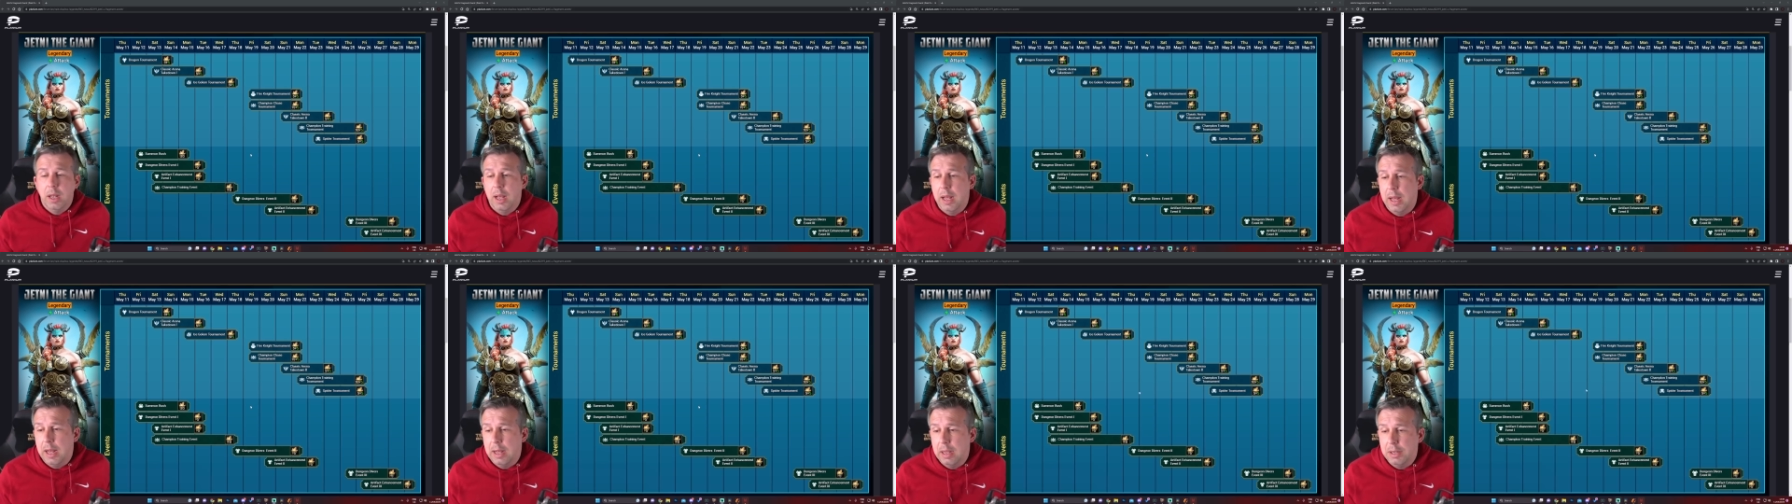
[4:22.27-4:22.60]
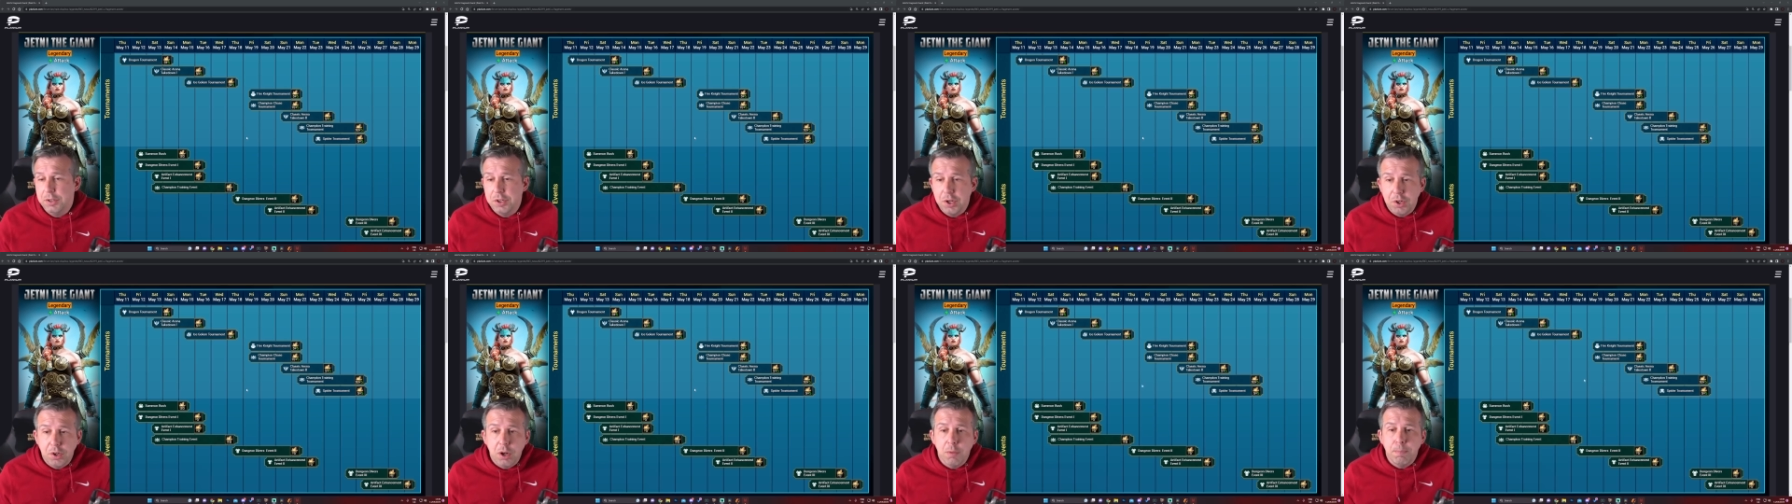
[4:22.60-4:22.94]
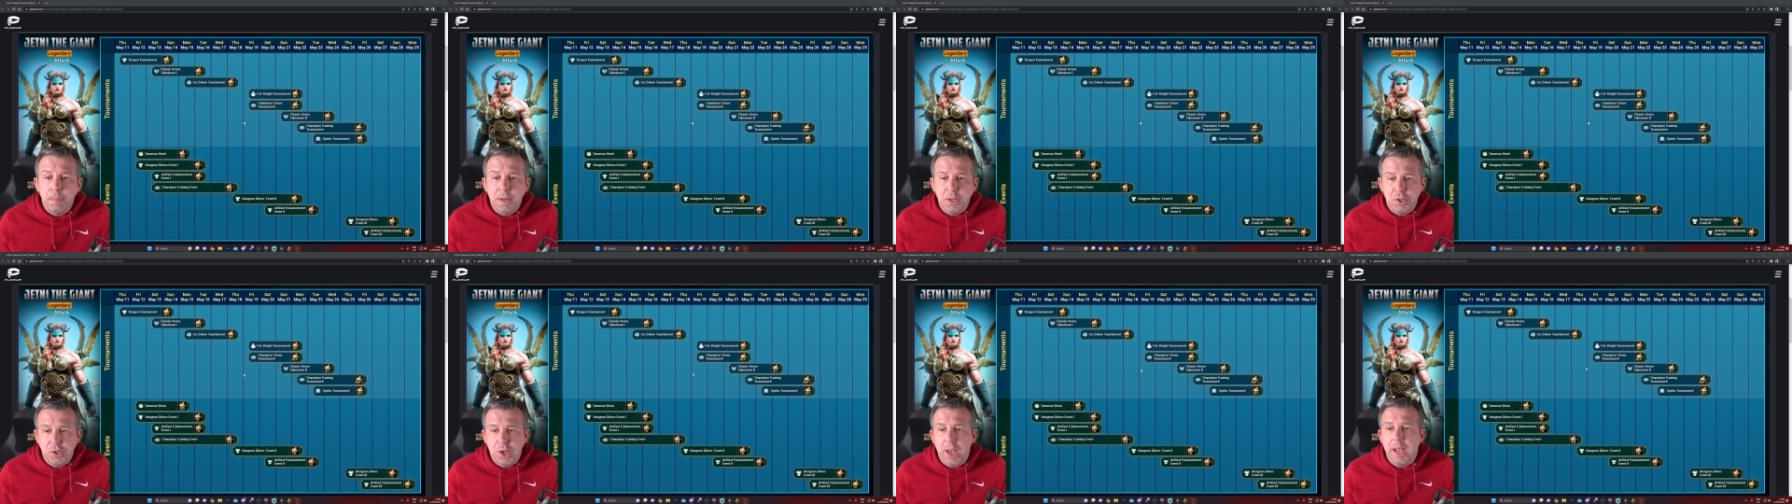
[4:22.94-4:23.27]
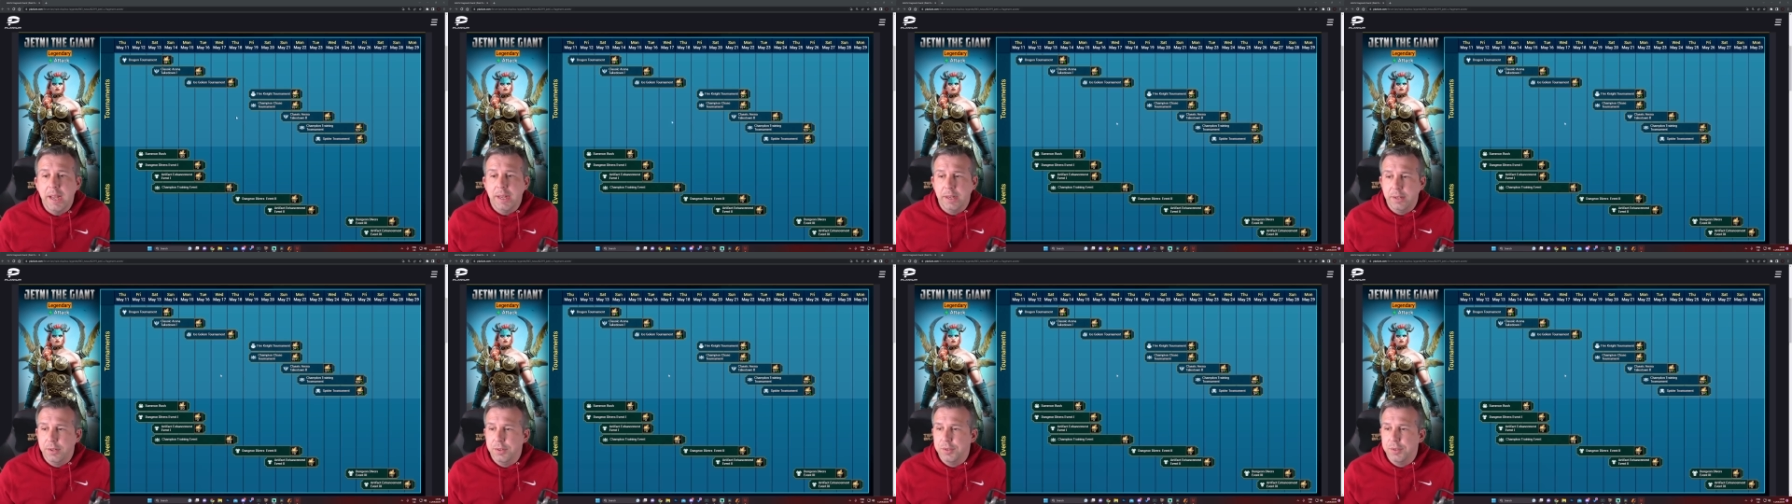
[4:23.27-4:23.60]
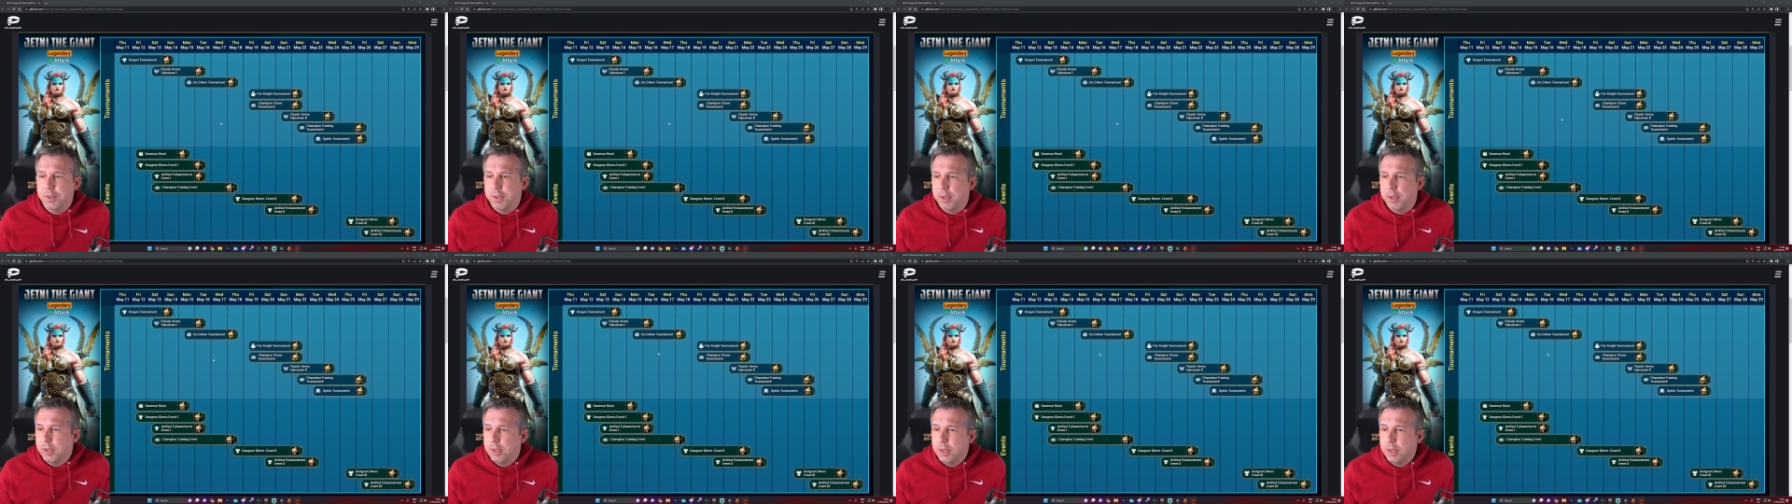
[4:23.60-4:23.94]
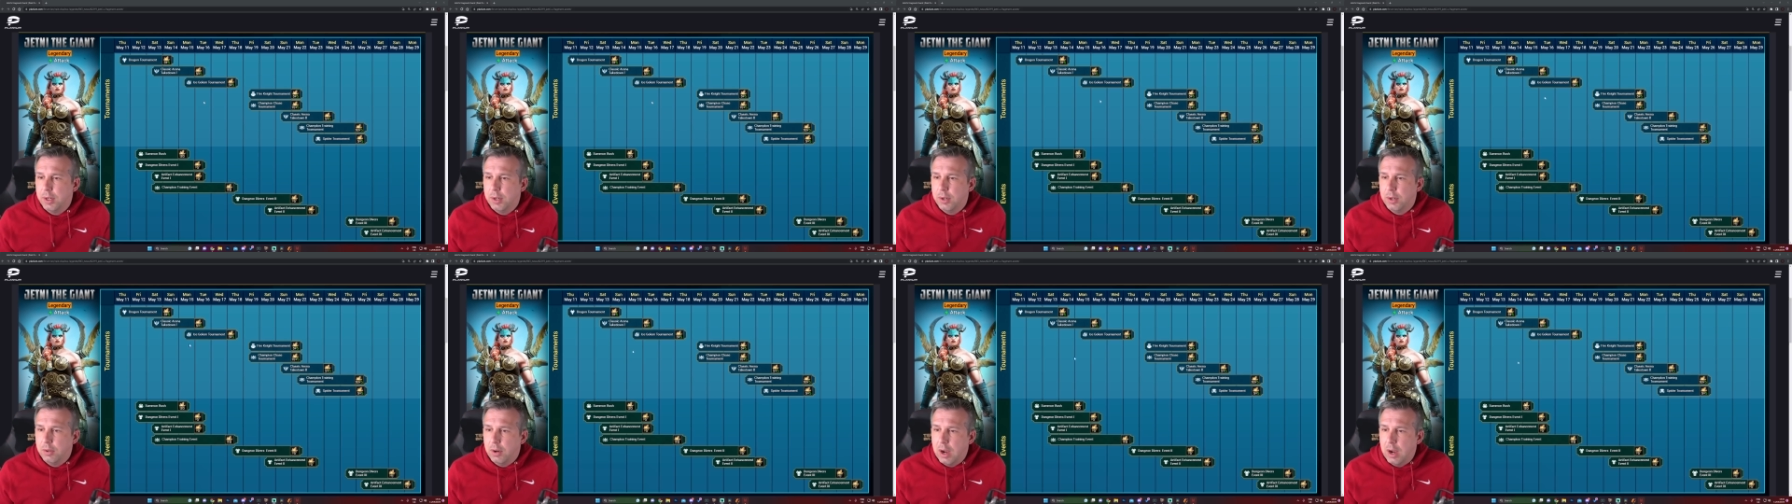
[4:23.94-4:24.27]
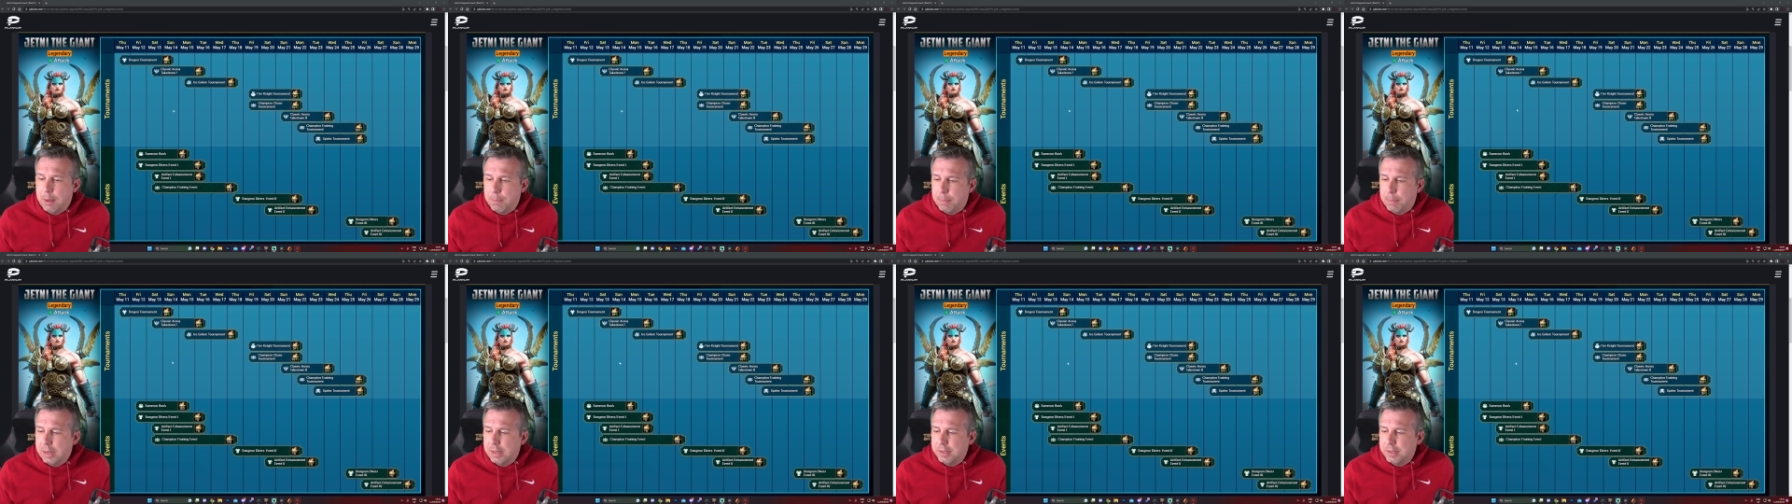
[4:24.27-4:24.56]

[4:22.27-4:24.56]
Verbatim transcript: Uh, she could be changed, right?